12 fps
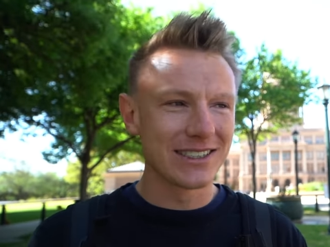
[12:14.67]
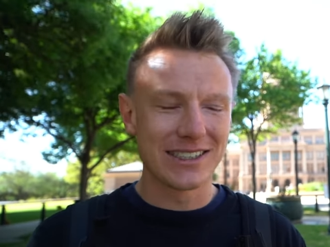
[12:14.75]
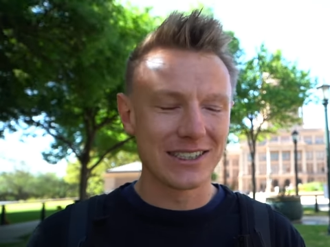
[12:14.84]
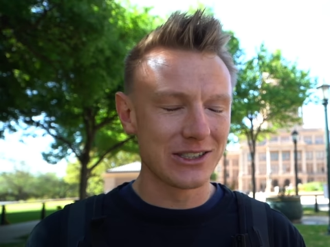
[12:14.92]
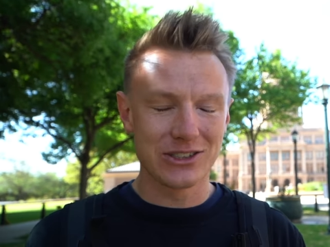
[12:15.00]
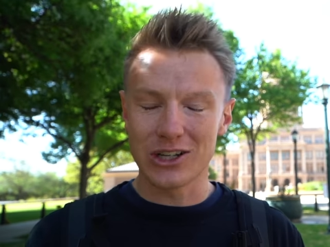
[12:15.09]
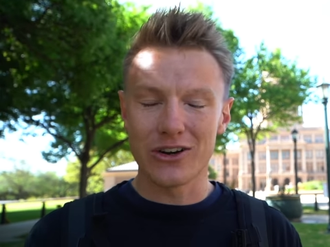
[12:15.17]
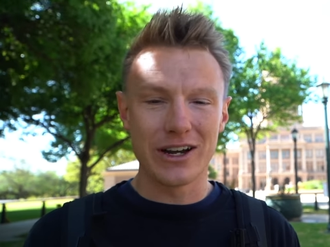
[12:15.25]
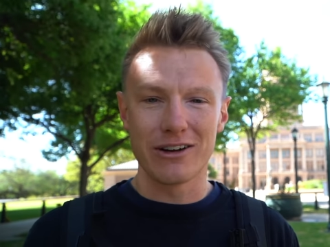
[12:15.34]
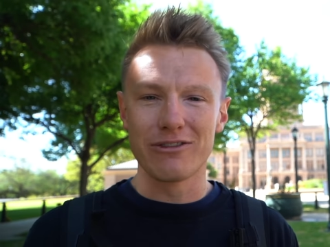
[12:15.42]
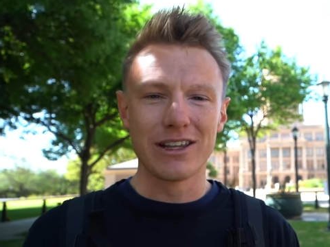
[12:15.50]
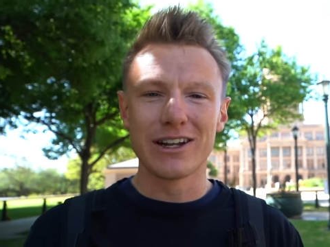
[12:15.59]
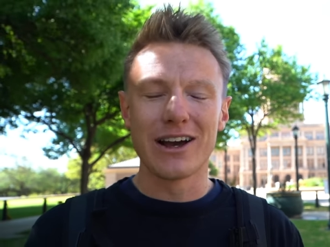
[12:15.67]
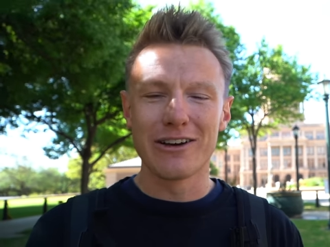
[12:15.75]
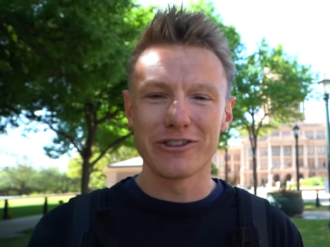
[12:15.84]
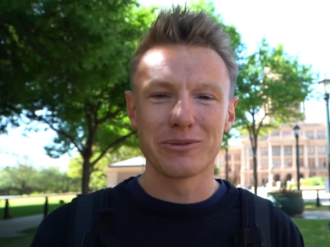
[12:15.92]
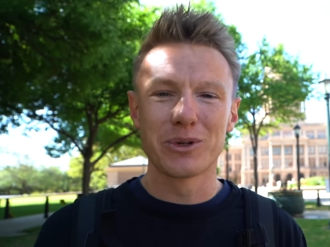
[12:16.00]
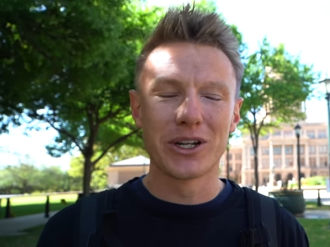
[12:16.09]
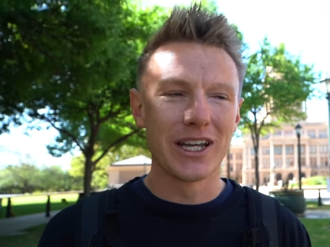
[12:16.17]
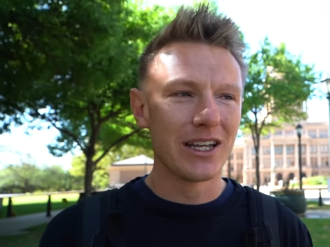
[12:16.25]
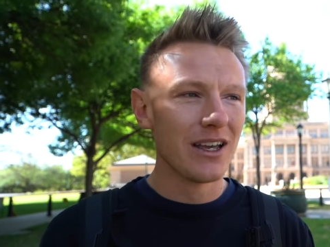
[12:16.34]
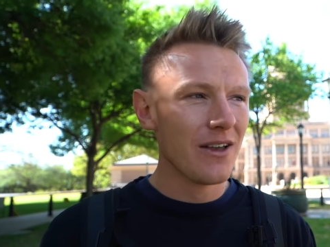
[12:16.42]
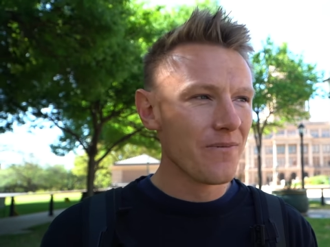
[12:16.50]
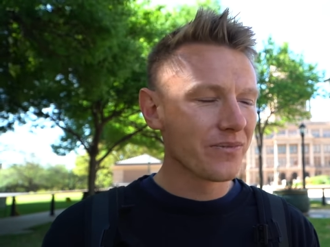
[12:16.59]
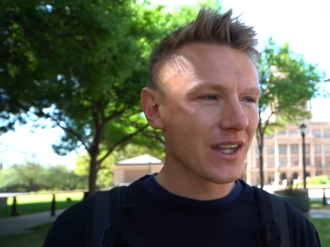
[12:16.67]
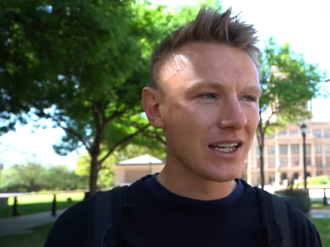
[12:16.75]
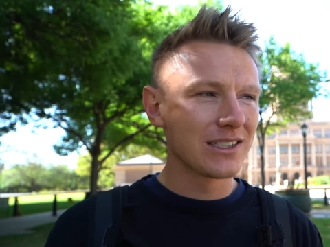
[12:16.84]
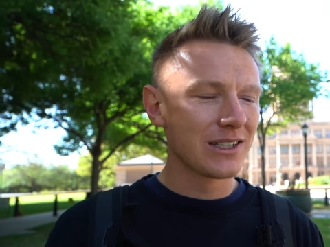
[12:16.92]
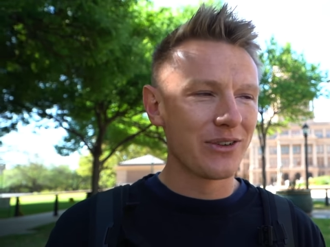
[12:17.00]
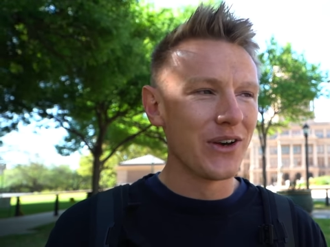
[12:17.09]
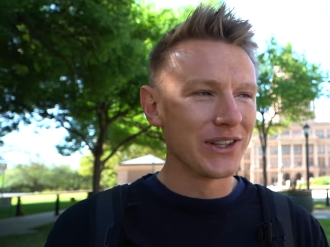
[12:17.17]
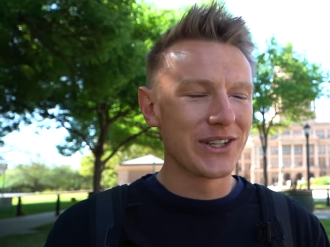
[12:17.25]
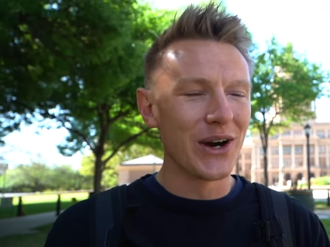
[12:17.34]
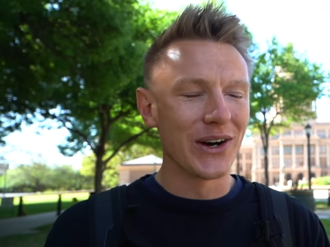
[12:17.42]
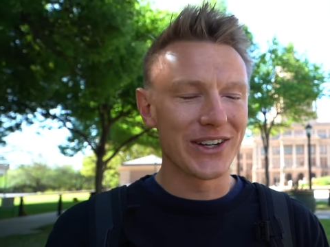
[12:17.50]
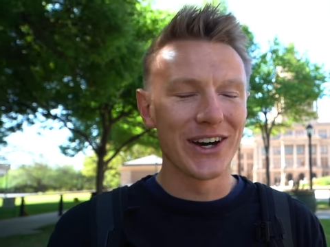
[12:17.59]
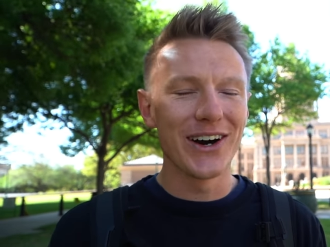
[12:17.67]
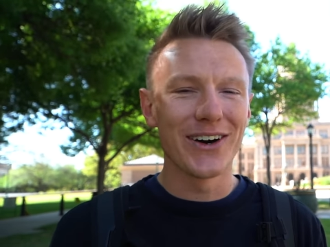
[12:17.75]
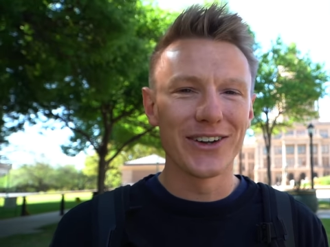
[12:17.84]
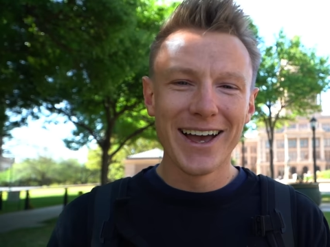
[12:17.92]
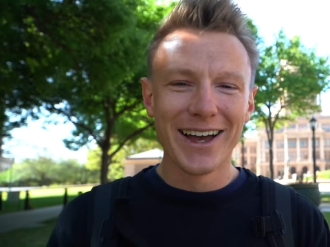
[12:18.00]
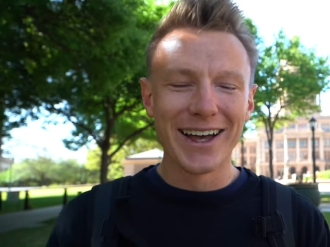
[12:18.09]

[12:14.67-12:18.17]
I said, "Sorry, I really don't have any money." I said, I've only got a card.